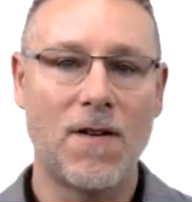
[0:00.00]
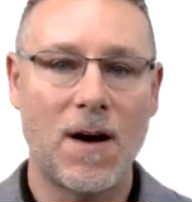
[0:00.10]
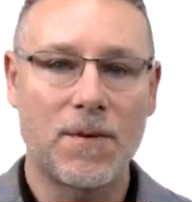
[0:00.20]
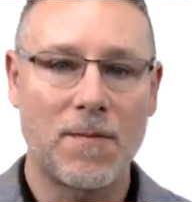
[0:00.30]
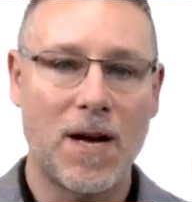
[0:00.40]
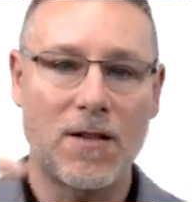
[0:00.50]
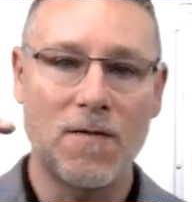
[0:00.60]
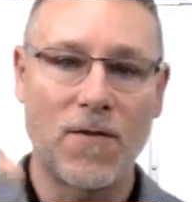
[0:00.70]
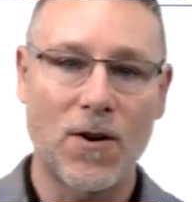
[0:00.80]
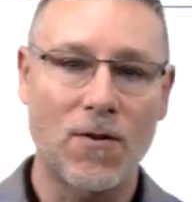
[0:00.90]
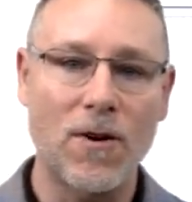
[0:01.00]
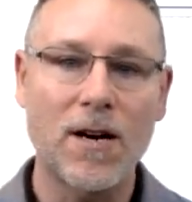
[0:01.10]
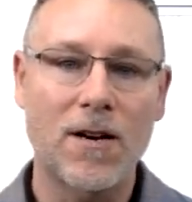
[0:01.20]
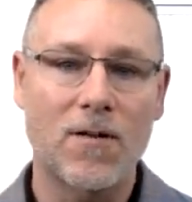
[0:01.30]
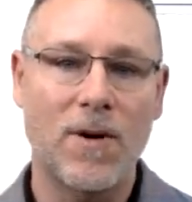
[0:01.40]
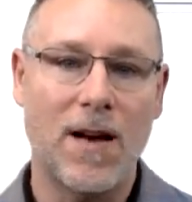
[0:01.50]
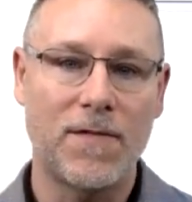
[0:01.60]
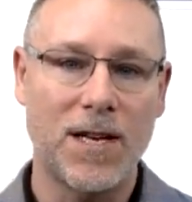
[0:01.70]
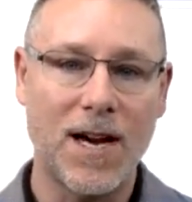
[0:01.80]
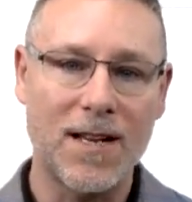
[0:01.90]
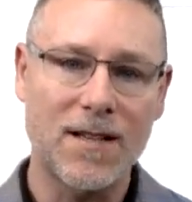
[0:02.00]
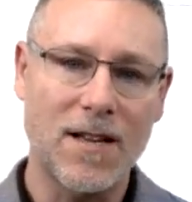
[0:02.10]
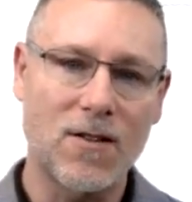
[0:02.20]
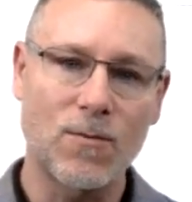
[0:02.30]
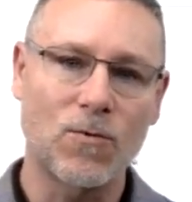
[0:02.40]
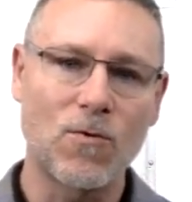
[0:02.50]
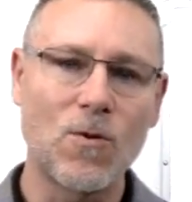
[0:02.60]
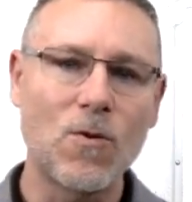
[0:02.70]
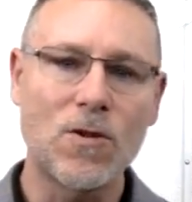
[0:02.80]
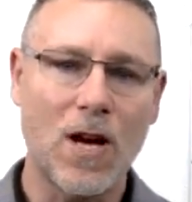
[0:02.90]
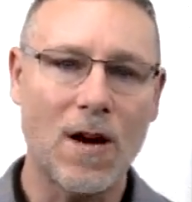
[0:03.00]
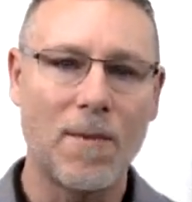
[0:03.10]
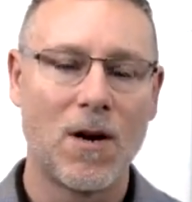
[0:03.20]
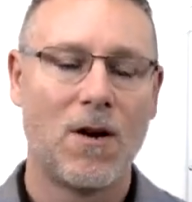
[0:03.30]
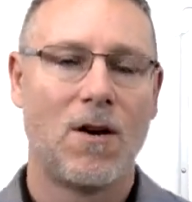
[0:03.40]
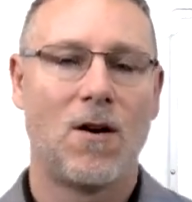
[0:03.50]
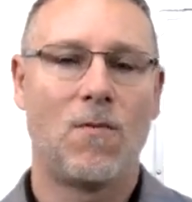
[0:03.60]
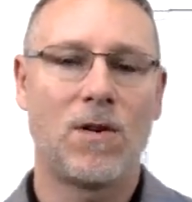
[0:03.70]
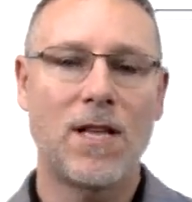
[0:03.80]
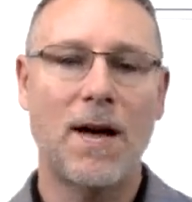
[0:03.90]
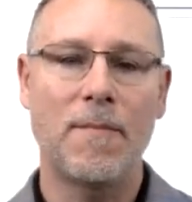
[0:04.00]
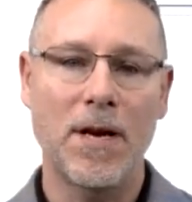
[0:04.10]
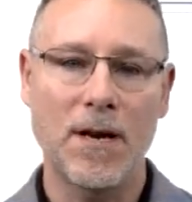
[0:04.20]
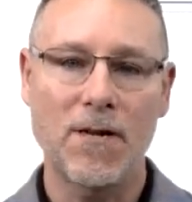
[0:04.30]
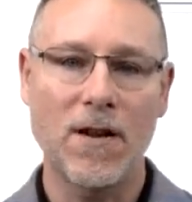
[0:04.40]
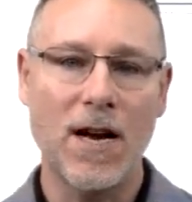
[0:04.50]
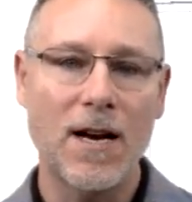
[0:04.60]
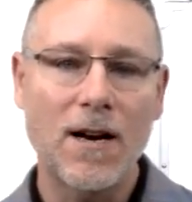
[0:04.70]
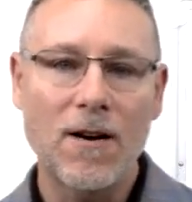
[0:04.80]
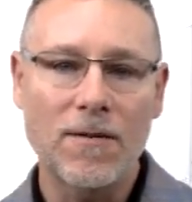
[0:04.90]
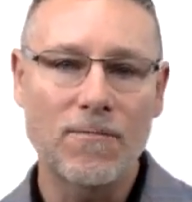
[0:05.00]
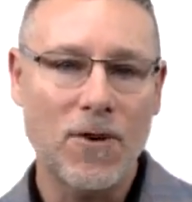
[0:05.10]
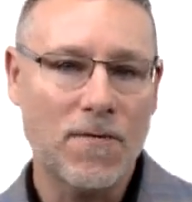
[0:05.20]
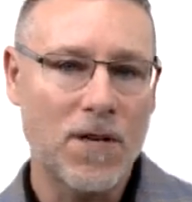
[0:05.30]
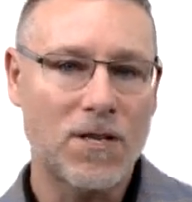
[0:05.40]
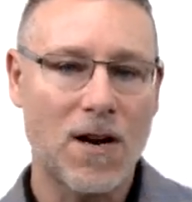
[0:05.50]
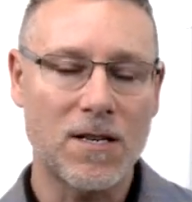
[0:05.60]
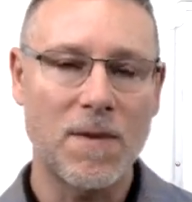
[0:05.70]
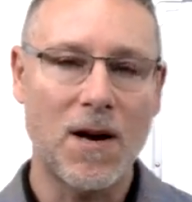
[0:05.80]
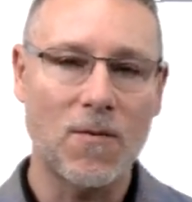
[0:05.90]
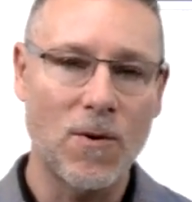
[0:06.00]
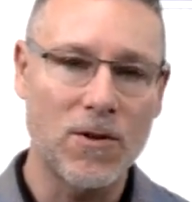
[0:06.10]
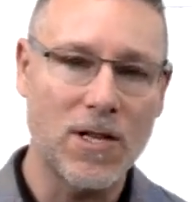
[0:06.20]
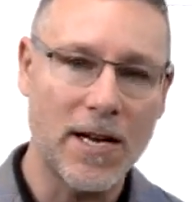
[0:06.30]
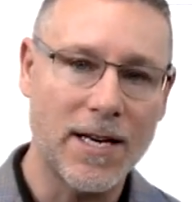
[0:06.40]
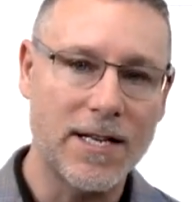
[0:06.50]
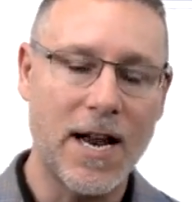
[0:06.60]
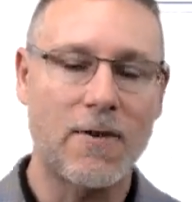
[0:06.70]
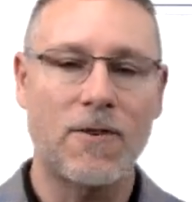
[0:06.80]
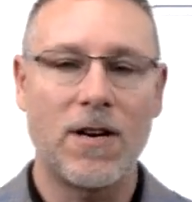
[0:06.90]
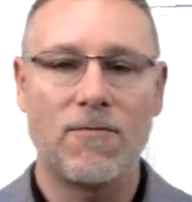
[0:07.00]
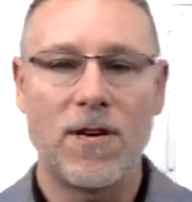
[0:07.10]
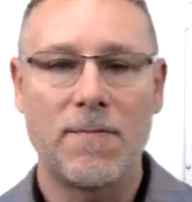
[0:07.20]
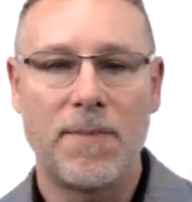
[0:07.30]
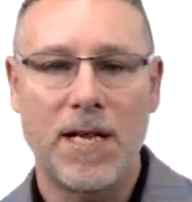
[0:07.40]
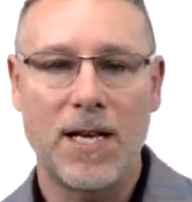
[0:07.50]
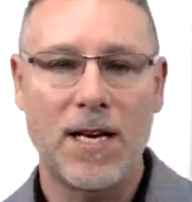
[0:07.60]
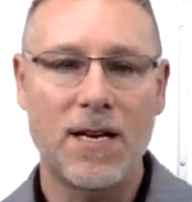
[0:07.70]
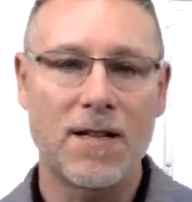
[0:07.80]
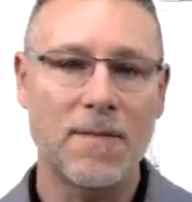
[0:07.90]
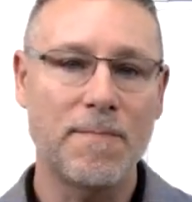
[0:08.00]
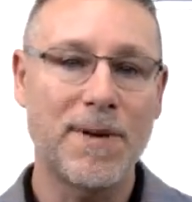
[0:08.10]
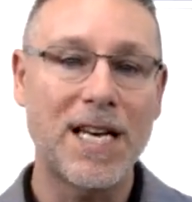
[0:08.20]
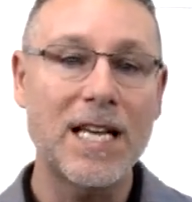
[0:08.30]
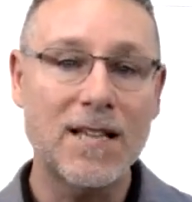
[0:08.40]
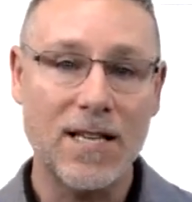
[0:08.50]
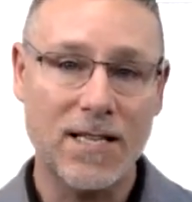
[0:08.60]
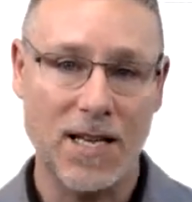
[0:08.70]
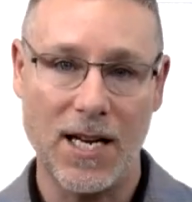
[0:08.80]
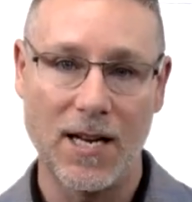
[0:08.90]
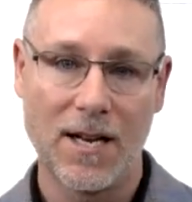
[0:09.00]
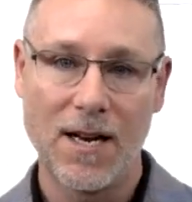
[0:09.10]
optimizing for correctness, we have to kind of set some rules up on what that means. And I briefly talked about words like integrity, readability, and simplicity.